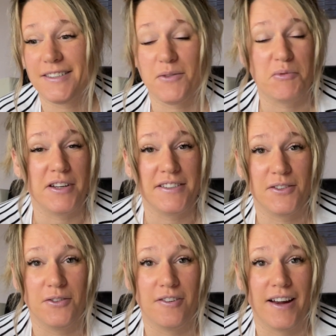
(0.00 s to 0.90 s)
a
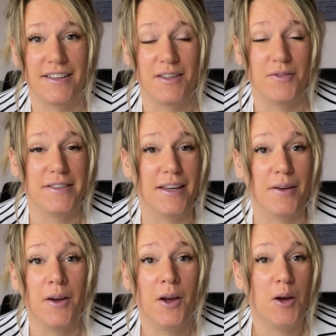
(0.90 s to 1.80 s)
preschooler
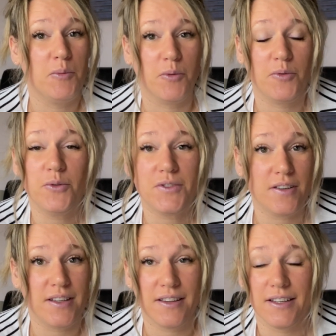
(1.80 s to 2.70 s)
activity, but we've
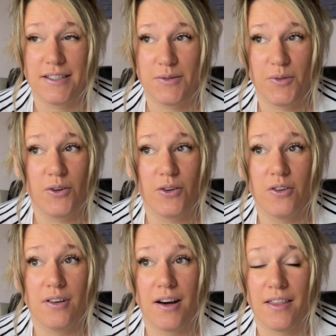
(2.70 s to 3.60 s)
also done this
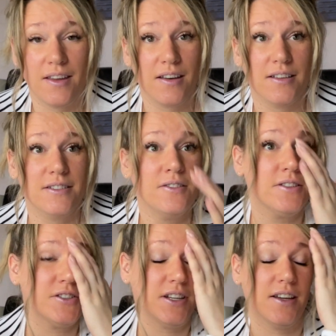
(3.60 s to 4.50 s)
for, I think, as long
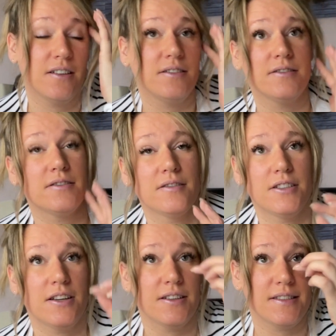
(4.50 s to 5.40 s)
as she
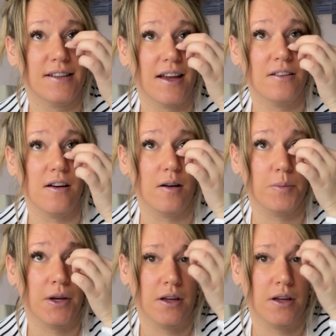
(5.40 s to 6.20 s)
could stand up,